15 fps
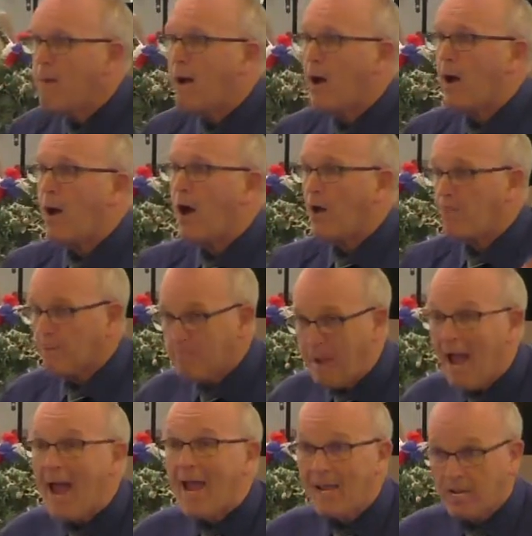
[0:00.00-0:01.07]
on the
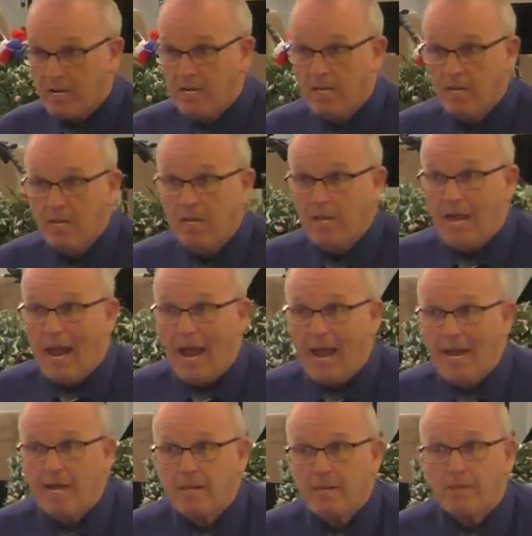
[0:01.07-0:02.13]
back,
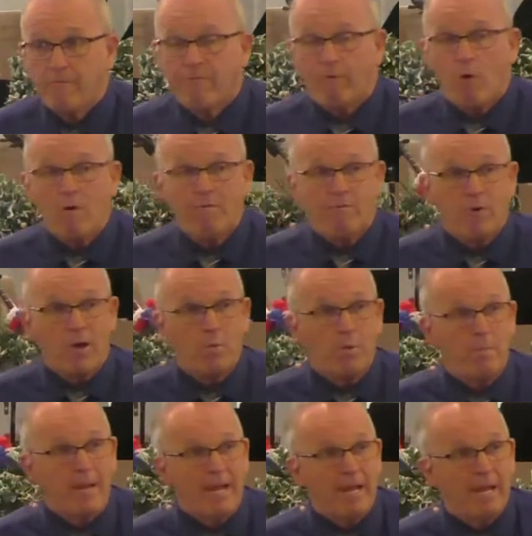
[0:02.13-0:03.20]
And the forefront would
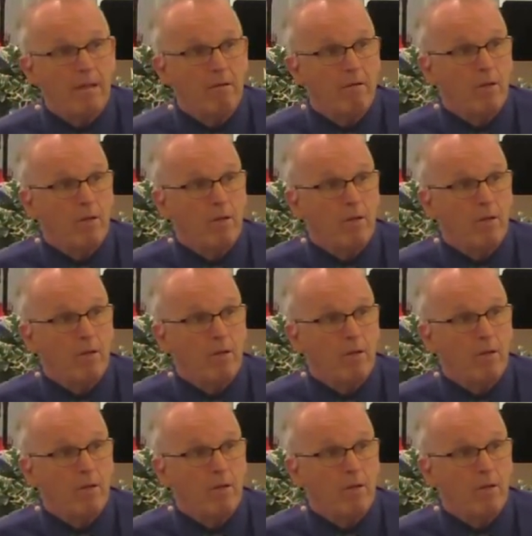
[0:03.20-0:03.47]
be,